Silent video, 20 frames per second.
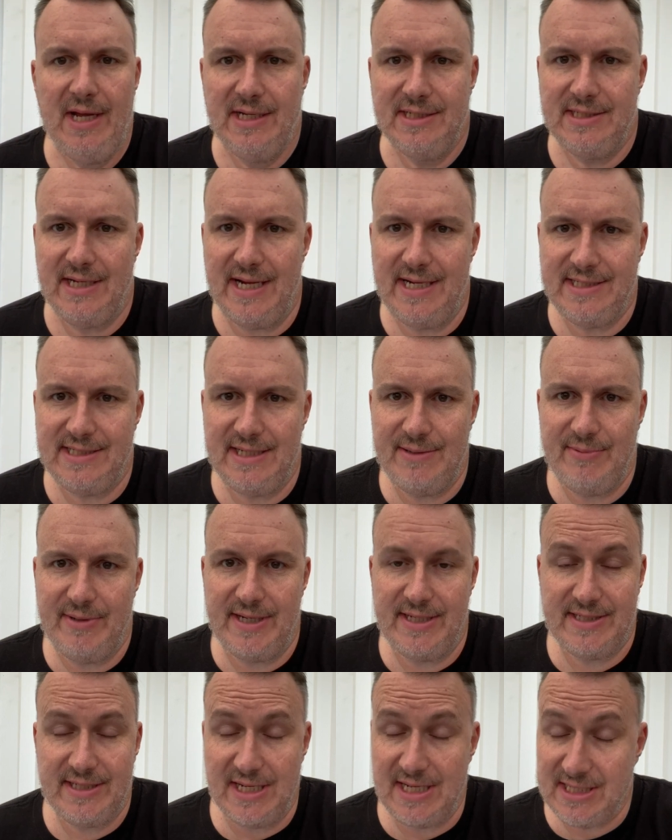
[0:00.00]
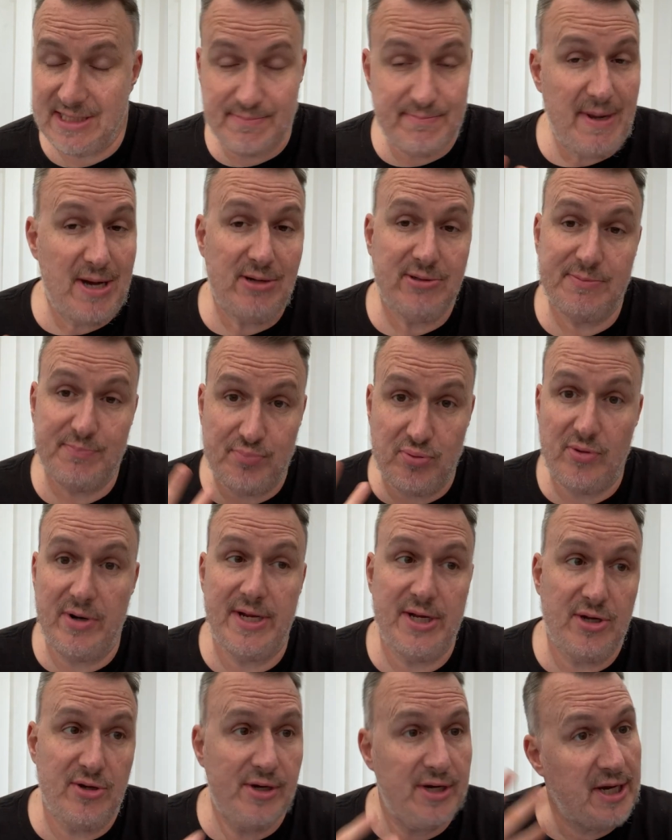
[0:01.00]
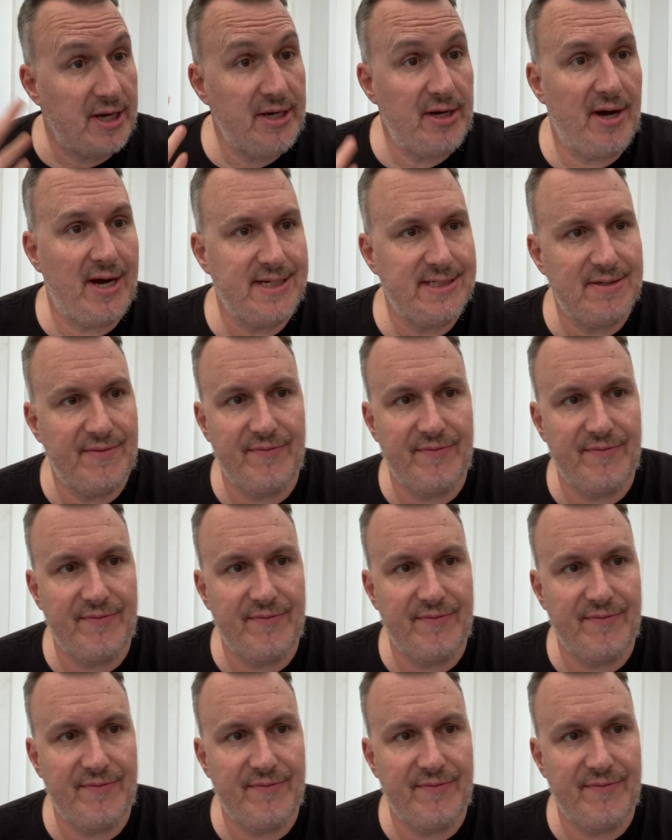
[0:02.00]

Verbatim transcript: So let's see what it, it smells pretty good and nice